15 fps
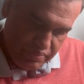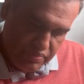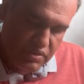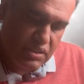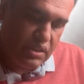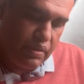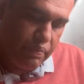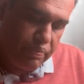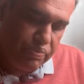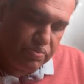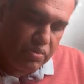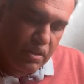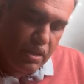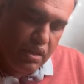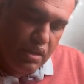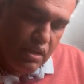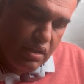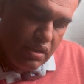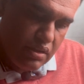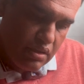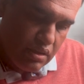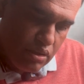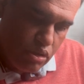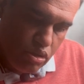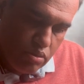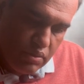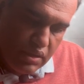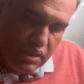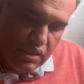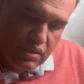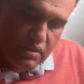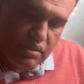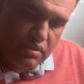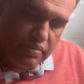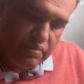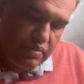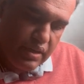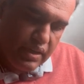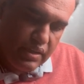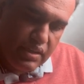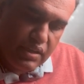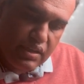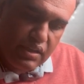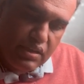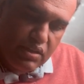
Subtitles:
See, the tumor is at the